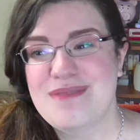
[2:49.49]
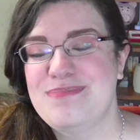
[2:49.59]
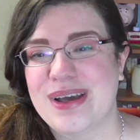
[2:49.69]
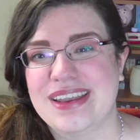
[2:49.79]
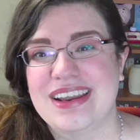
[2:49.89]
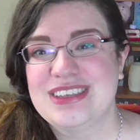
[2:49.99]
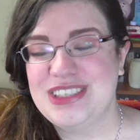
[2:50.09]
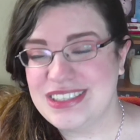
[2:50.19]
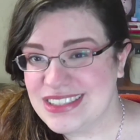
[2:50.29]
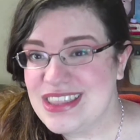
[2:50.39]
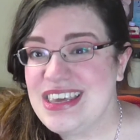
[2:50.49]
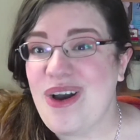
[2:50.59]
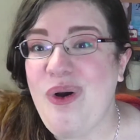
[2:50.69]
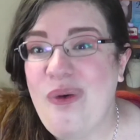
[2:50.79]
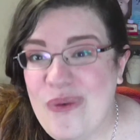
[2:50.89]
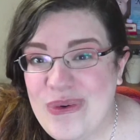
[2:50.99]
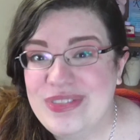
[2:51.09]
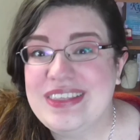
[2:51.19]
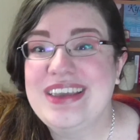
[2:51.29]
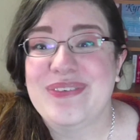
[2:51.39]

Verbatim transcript: but she's the only